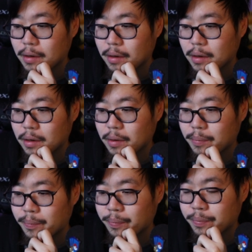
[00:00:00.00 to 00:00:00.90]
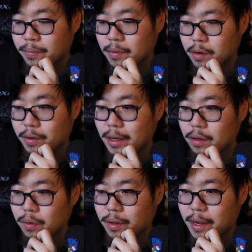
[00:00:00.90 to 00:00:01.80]

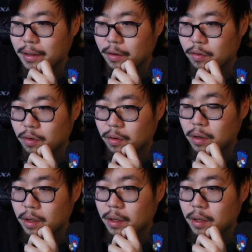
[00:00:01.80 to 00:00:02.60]
Aerodactyl will attack next turn.